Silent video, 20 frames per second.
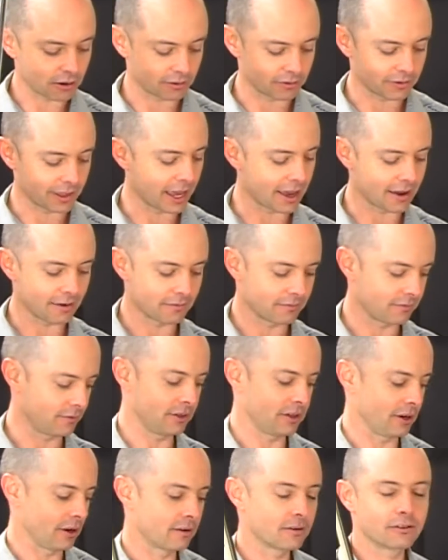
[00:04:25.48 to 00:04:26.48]
they are,
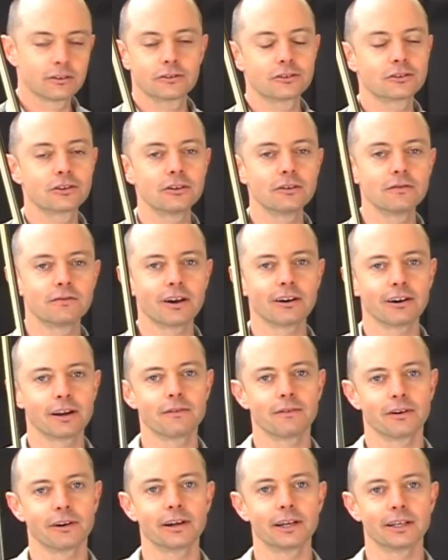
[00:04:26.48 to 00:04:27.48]
two very,
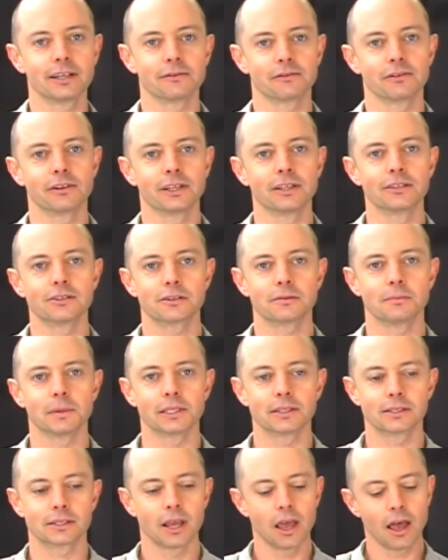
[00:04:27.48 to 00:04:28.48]
very different
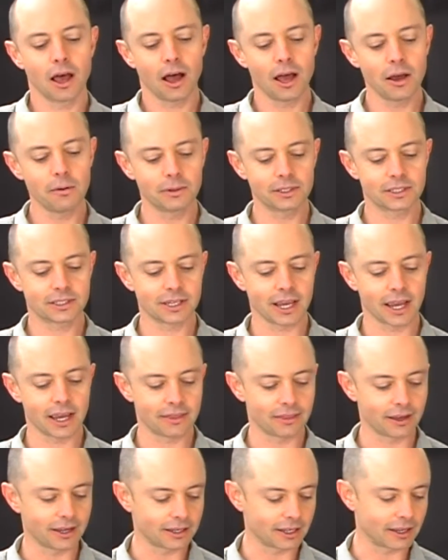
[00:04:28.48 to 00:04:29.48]
instruments. I would say
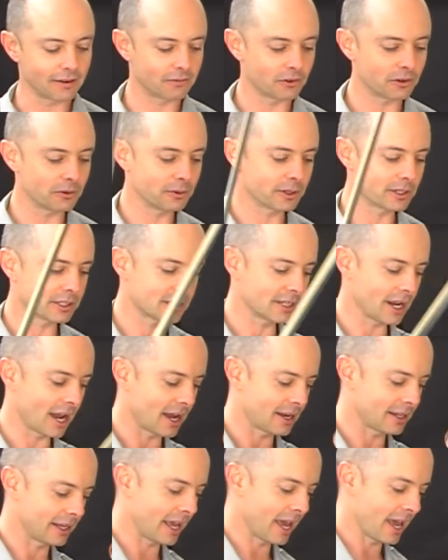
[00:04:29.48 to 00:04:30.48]
that if you were
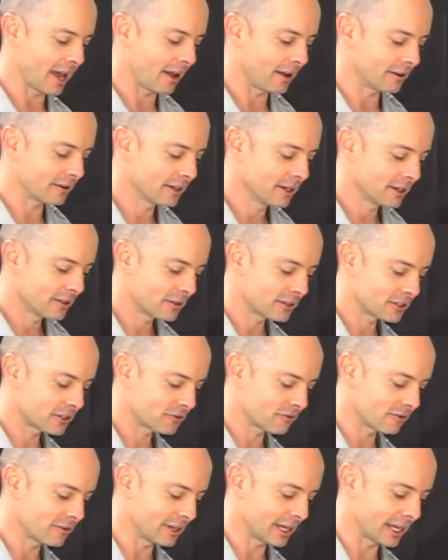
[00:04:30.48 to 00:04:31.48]
starting out, the
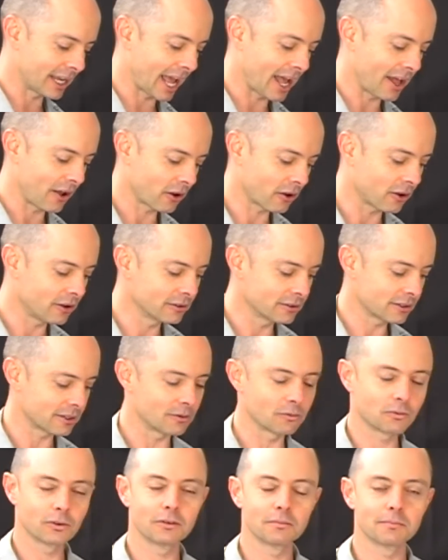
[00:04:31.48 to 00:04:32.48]
Struna
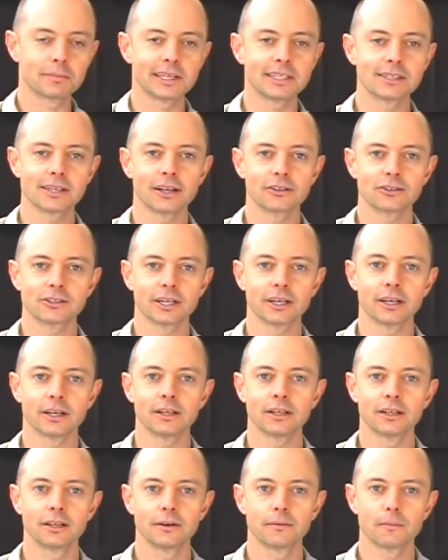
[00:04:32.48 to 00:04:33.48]
Concert wouldn't be such a
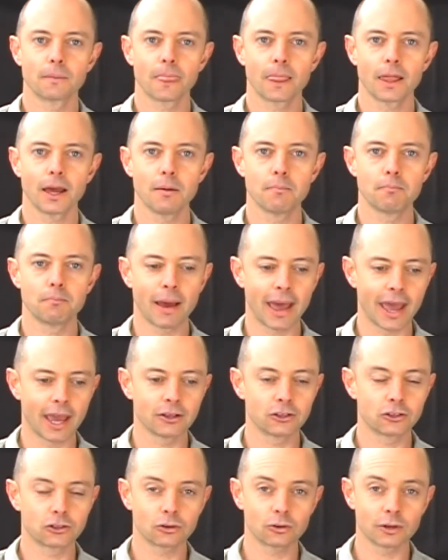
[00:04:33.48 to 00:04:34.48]

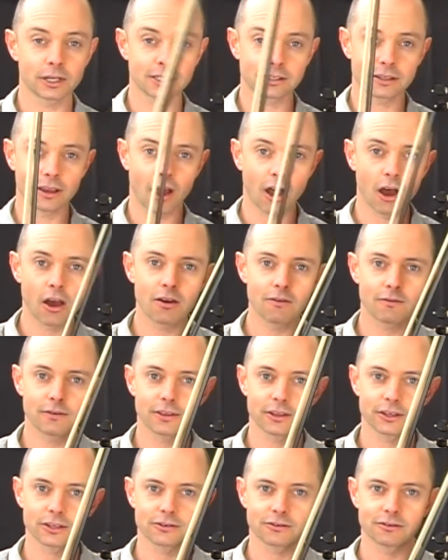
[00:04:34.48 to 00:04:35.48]
bad choice over
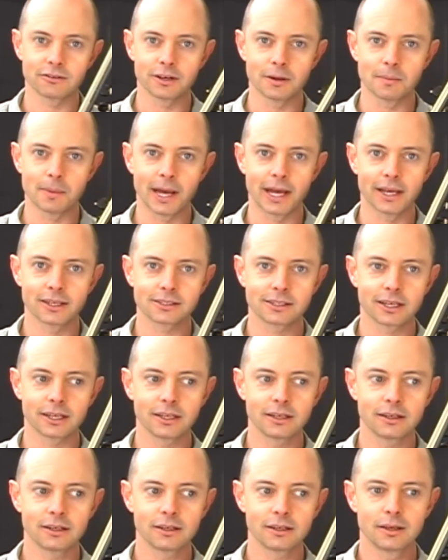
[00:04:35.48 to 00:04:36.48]
the Struna Master,
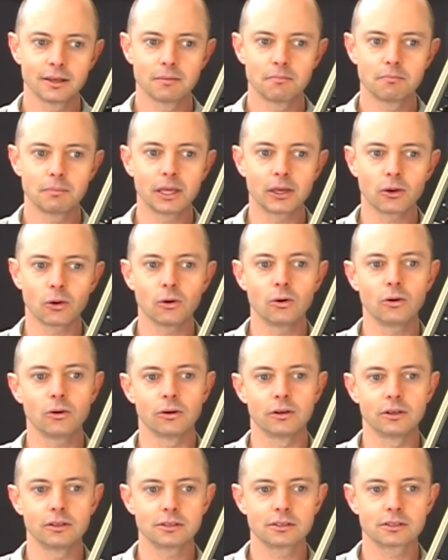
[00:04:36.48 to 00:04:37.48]

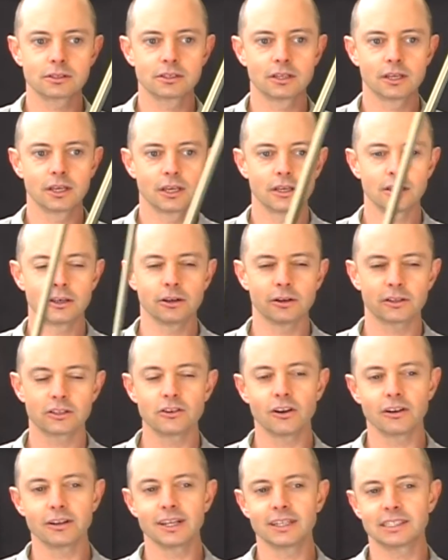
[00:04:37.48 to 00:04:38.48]
because it's
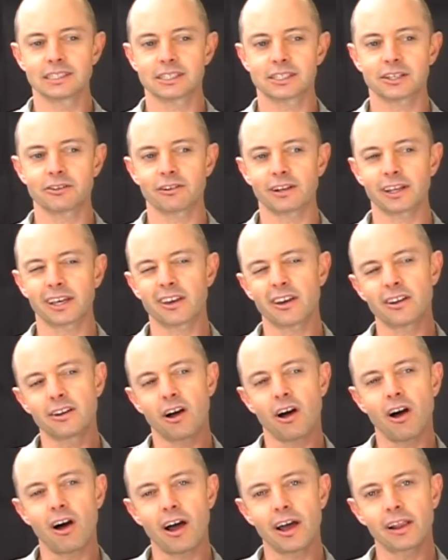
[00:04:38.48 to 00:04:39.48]
not necessarily going to
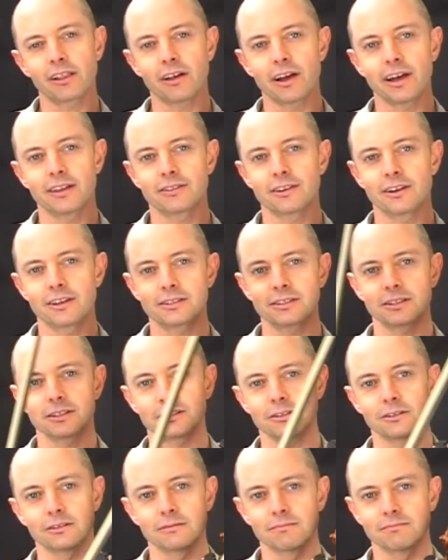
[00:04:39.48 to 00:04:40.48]
highlight those
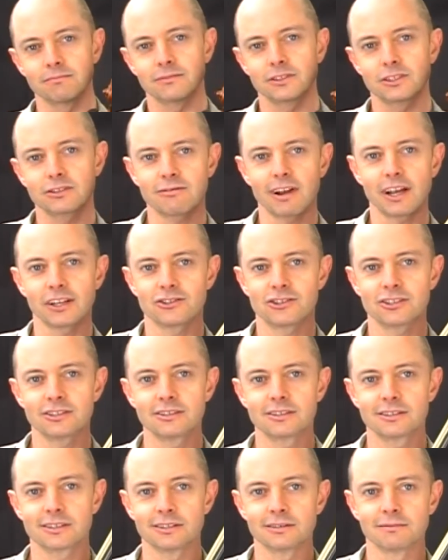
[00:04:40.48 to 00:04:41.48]
little
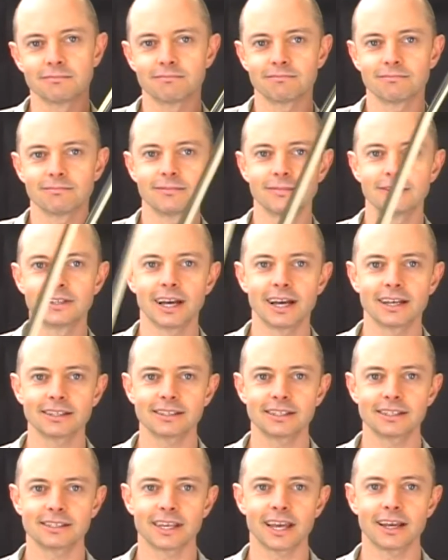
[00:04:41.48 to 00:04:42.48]
scratches and
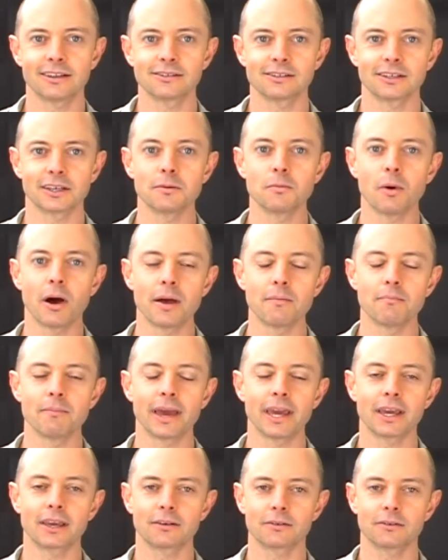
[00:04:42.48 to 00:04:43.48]
nasty sounds that you might
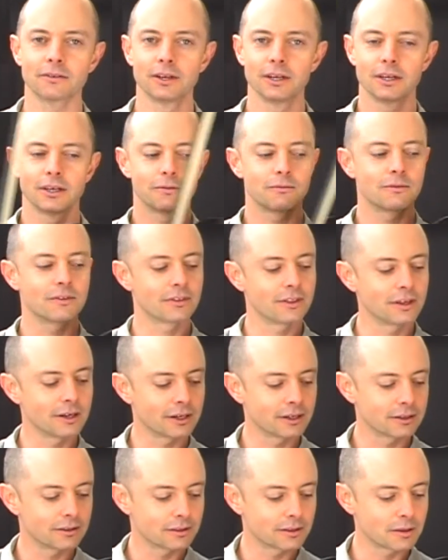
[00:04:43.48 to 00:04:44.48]
make with
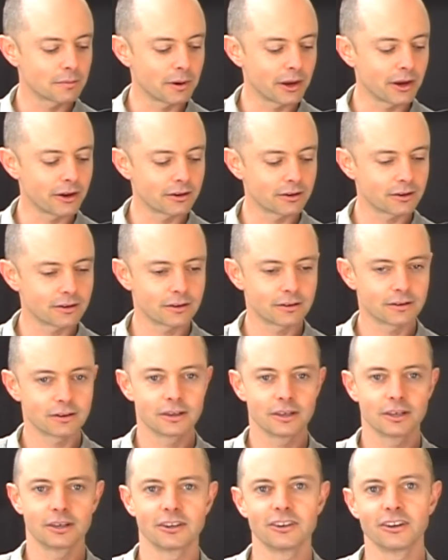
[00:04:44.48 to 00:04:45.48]
the bow,
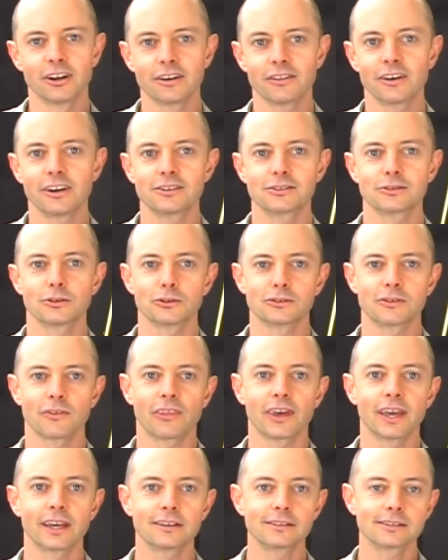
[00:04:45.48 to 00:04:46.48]
those sorts of
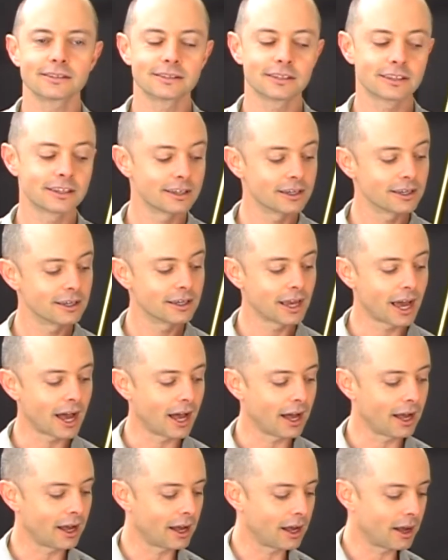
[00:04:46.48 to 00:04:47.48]
things.
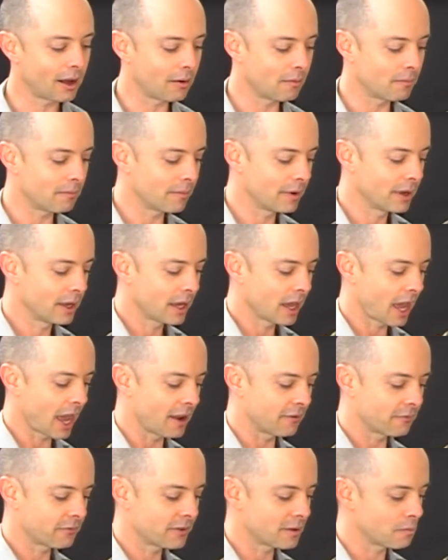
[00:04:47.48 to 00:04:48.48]

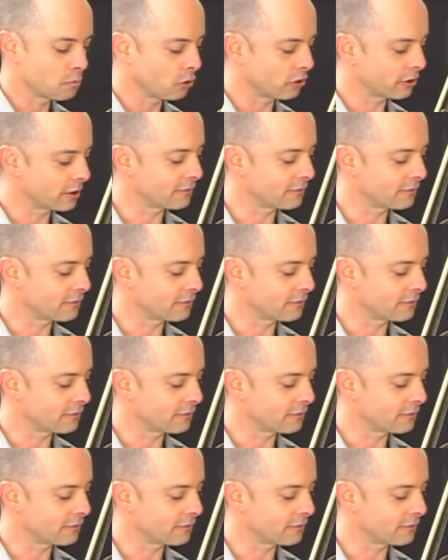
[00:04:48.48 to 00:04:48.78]
And for the more